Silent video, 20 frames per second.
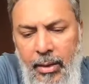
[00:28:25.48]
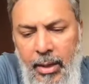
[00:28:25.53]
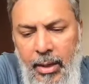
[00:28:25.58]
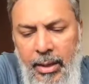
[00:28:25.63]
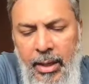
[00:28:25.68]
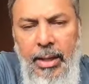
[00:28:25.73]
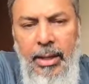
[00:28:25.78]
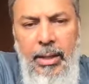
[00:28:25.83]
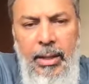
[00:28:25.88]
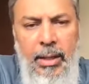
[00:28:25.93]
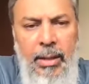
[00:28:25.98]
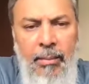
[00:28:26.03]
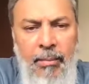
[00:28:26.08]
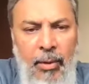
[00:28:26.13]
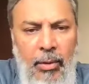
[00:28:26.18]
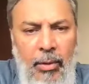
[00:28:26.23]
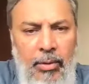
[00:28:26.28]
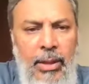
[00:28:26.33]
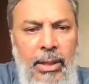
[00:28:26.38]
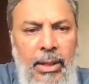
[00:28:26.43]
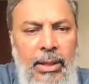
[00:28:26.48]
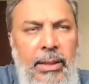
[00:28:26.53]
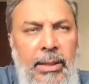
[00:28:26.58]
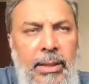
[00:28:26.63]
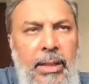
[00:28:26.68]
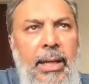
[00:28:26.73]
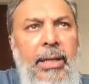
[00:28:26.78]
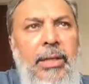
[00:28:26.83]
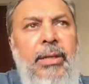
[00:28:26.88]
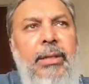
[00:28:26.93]
again, emotional
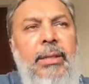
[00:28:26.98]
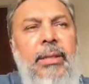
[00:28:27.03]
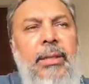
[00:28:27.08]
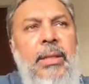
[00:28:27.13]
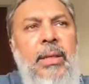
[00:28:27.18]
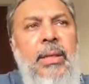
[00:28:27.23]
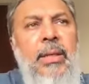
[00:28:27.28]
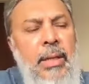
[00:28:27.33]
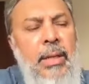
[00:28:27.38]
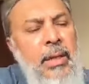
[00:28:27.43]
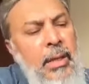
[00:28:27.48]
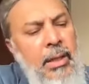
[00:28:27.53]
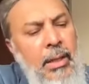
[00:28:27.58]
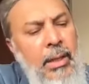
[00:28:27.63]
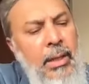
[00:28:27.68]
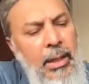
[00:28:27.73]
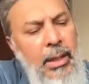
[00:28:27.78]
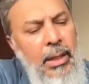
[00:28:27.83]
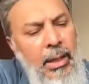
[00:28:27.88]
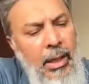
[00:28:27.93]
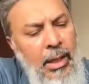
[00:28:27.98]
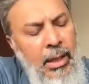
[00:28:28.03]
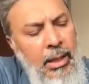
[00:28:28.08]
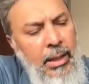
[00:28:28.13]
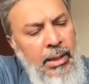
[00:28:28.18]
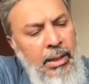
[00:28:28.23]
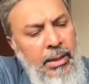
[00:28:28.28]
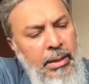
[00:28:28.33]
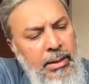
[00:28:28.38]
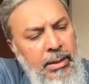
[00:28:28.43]
intelligence.
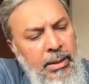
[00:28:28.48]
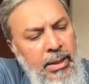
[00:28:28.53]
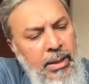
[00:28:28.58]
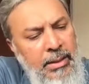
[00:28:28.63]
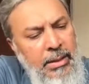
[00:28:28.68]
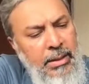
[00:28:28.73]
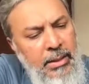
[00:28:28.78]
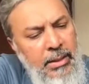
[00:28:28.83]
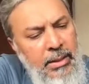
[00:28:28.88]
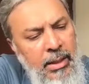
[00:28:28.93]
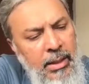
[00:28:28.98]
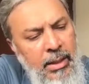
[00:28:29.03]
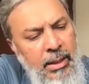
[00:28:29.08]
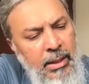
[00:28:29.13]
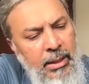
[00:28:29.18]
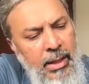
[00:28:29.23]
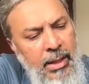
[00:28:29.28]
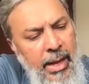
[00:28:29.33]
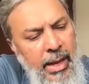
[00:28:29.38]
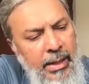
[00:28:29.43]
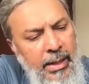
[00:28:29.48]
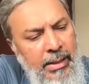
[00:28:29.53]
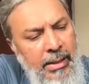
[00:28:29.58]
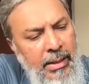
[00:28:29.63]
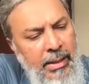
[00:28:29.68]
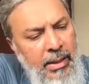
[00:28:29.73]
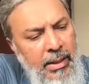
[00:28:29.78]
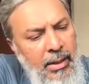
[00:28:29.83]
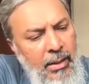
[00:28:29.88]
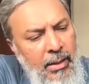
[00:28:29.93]
It's this, that